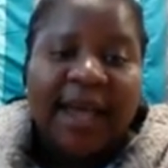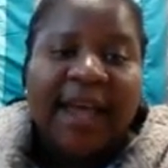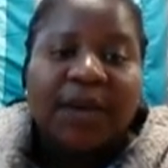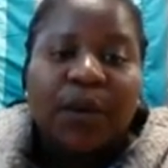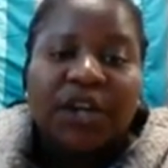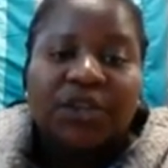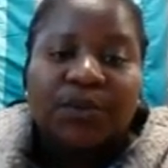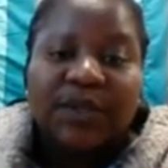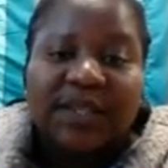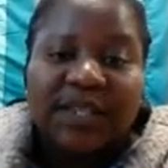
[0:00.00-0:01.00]
And what
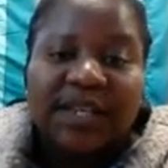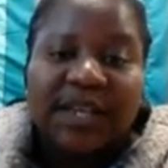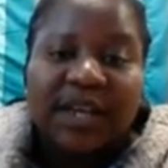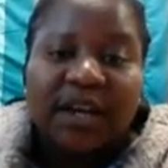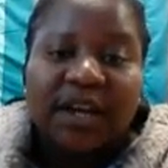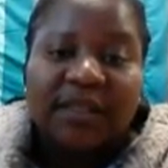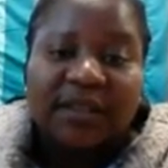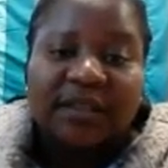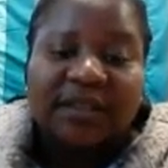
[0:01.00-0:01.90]
we see here in this